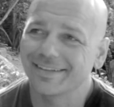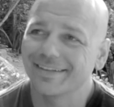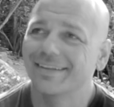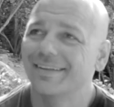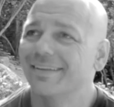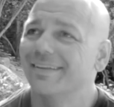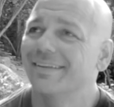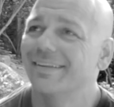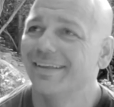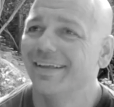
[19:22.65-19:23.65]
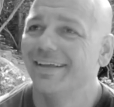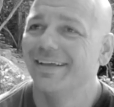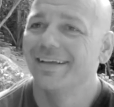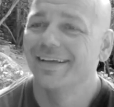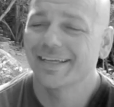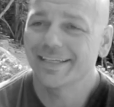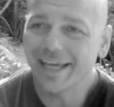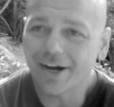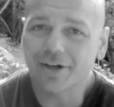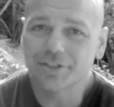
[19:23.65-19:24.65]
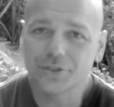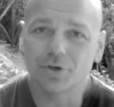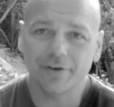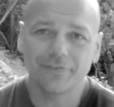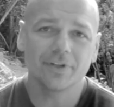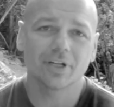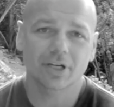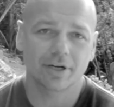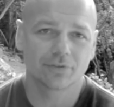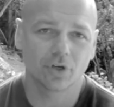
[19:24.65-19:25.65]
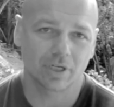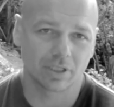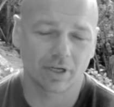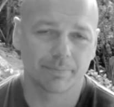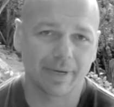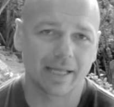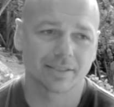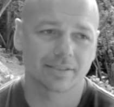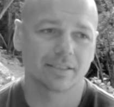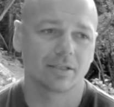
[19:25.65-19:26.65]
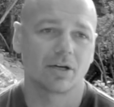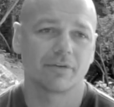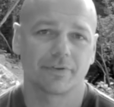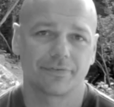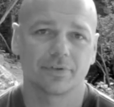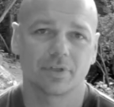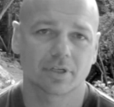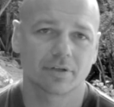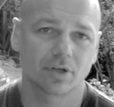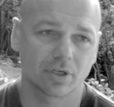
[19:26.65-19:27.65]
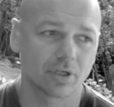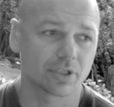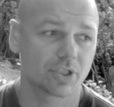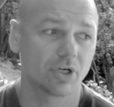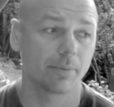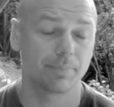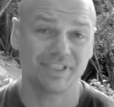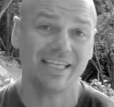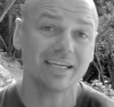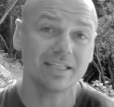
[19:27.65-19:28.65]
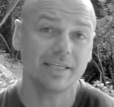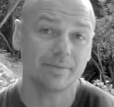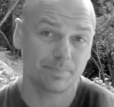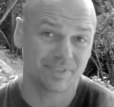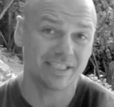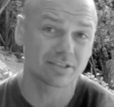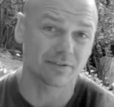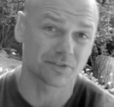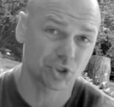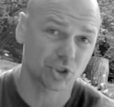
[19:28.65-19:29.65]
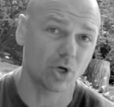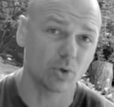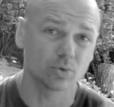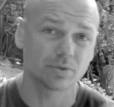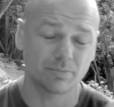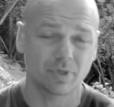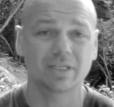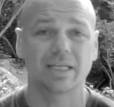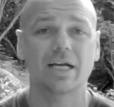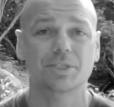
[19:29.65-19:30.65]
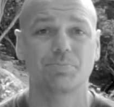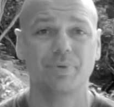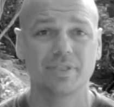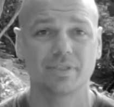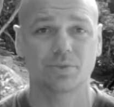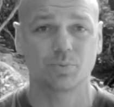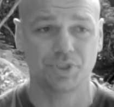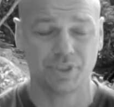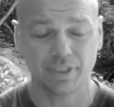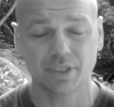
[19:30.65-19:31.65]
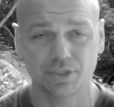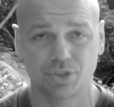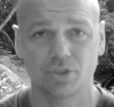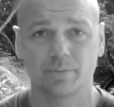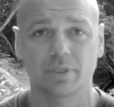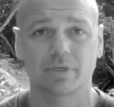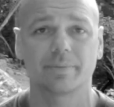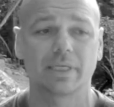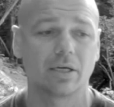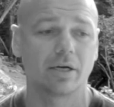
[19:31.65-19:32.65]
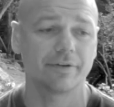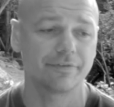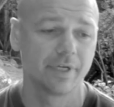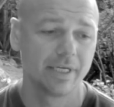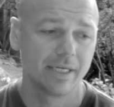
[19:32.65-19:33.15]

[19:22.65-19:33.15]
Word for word: Uh, yeah, I do. I feel like I've got a lot of balance in life. I feel like I've got a lot of time, particularly since I've sold my last business, which did consume a lot of my life.